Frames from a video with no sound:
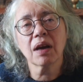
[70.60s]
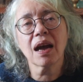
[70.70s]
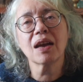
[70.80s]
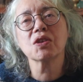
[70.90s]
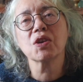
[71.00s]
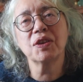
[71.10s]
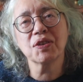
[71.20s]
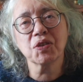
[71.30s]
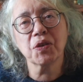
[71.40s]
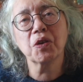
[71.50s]
Heyer's
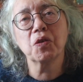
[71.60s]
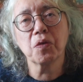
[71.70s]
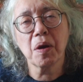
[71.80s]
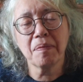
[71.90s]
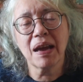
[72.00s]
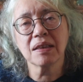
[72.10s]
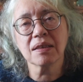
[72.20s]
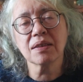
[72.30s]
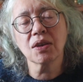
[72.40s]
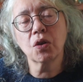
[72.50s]
historical
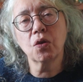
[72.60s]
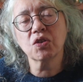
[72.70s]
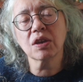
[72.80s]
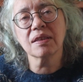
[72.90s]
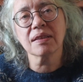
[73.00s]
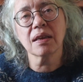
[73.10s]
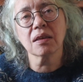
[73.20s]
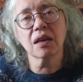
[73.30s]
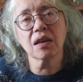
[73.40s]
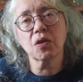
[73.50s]
romances are usually
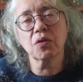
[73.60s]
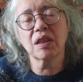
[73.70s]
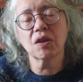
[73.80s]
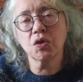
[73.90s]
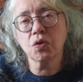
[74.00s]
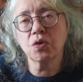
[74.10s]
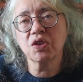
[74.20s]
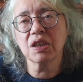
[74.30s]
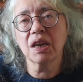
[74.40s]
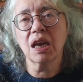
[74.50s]
set either in the
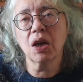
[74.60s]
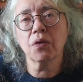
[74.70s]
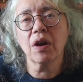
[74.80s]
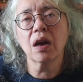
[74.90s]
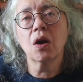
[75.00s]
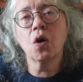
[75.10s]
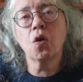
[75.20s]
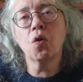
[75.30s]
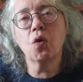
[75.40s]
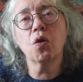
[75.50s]
Georgian era
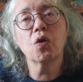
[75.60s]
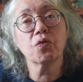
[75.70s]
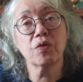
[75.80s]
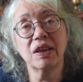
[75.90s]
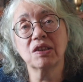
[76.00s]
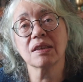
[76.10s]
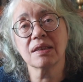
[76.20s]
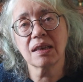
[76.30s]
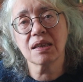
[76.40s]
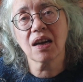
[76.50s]
or
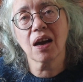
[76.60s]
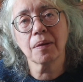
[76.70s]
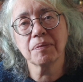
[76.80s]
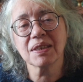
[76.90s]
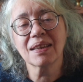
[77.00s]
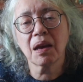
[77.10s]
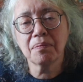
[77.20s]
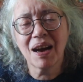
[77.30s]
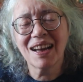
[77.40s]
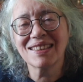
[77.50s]
Regency times. And
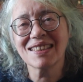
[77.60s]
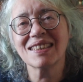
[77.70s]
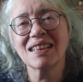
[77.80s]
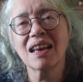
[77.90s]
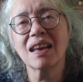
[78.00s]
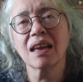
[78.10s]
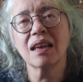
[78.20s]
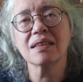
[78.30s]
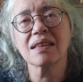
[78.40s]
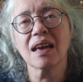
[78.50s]
my understanding
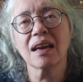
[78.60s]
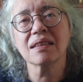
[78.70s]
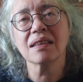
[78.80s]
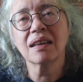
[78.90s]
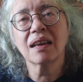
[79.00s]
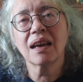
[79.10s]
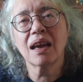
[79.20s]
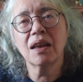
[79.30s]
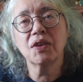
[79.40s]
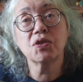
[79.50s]
is that
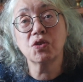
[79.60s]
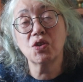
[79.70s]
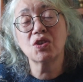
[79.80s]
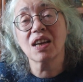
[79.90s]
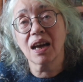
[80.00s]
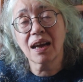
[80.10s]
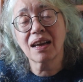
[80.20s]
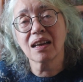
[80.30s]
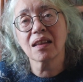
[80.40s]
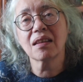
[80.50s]
it is due to
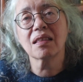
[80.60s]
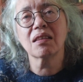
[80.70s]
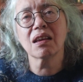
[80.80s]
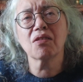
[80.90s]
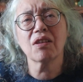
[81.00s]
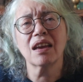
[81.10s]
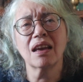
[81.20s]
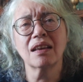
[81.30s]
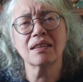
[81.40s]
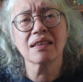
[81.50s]
Heyer that there
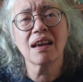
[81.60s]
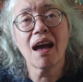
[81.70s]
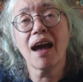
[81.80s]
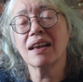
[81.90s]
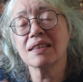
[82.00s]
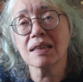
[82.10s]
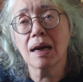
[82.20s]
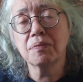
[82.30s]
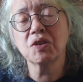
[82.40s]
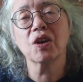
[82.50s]
is a
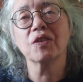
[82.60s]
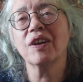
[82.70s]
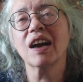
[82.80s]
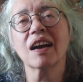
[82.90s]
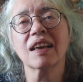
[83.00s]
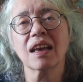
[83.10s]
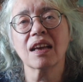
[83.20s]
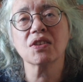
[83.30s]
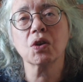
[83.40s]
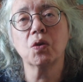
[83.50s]
subgenre, I
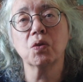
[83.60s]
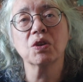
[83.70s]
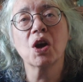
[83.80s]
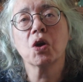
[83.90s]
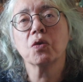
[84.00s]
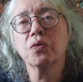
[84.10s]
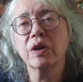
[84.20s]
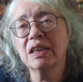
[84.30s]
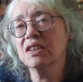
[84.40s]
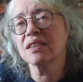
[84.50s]
guess, called
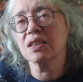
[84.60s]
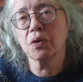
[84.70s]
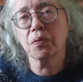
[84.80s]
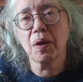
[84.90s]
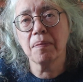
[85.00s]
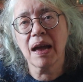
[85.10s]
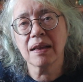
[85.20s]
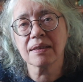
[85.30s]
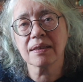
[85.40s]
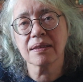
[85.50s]
Regency
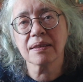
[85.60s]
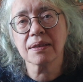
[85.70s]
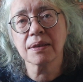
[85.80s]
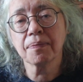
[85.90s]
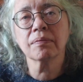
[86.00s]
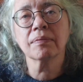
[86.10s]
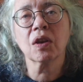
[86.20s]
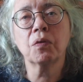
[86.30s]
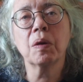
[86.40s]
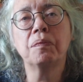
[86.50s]
romances,
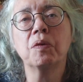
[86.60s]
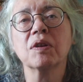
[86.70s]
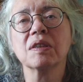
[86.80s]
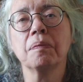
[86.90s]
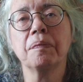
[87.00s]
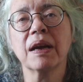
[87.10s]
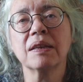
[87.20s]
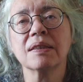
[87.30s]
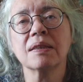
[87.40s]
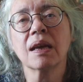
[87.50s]
where books are
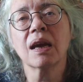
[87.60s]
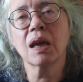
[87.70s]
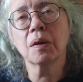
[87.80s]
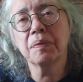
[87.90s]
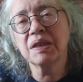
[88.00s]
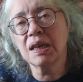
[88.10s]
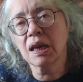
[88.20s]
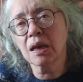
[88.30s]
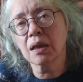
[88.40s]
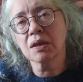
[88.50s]
based in a
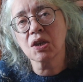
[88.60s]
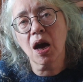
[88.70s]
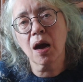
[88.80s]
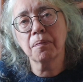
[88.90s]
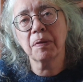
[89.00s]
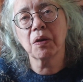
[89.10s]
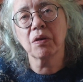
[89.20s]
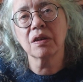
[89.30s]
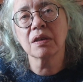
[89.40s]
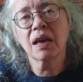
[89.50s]
particular time
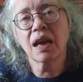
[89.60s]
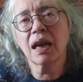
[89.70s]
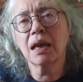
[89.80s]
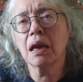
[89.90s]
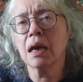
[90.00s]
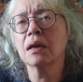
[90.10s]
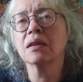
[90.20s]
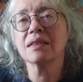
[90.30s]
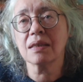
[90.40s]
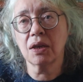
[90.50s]
period in
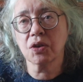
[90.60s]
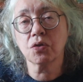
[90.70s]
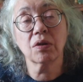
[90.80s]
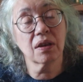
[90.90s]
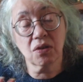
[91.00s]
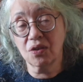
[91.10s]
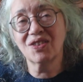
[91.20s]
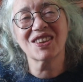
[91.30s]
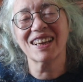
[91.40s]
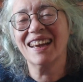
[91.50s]
England's history. It's
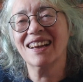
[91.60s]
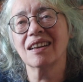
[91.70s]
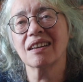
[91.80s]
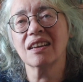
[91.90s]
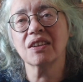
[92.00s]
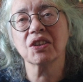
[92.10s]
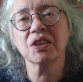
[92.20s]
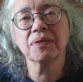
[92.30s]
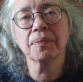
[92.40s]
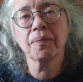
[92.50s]
usually
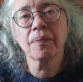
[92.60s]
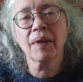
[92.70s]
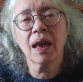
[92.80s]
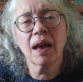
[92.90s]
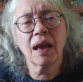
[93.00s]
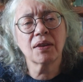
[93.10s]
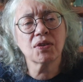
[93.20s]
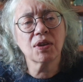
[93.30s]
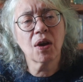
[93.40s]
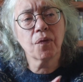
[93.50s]
English.
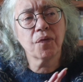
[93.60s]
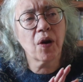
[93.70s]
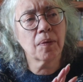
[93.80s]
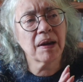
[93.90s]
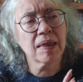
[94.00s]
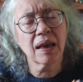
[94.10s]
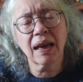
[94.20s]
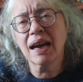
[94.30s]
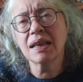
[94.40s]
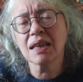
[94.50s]
It's from, I think,
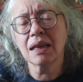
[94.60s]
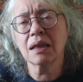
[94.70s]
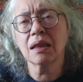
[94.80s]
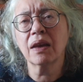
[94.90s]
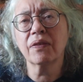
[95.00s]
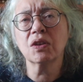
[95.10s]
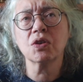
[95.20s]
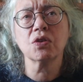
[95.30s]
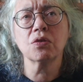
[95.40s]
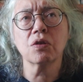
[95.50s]
1811
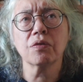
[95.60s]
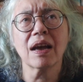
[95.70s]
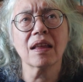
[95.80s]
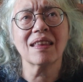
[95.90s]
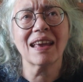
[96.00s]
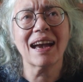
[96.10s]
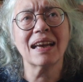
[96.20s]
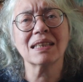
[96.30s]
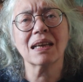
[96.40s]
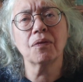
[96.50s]
to around the
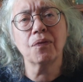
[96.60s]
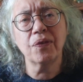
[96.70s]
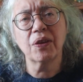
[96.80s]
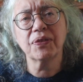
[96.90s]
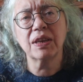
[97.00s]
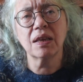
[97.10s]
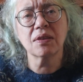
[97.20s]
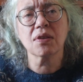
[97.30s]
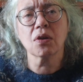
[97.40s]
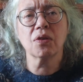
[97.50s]

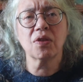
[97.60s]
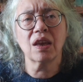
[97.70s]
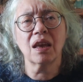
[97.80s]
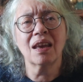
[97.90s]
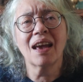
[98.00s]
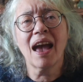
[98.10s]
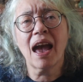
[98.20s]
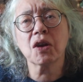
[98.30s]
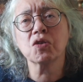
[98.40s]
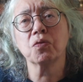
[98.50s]
1850s, though the
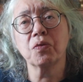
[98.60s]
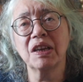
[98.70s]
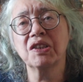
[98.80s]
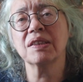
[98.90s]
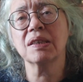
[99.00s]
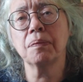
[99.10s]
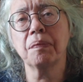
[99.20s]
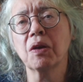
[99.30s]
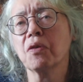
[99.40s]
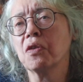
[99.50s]
actual Regency
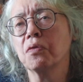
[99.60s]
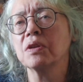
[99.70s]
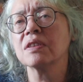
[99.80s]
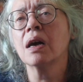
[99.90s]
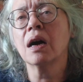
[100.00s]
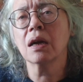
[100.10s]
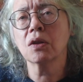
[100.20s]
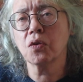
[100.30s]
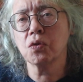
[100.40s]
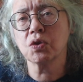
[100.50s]
period was a
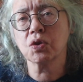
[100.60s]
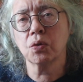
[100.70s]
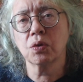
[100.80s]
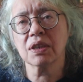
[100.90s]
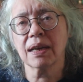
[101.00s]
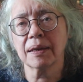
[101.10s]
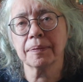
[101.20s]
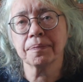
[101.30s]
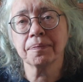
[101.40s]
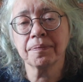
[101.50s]
little shorter.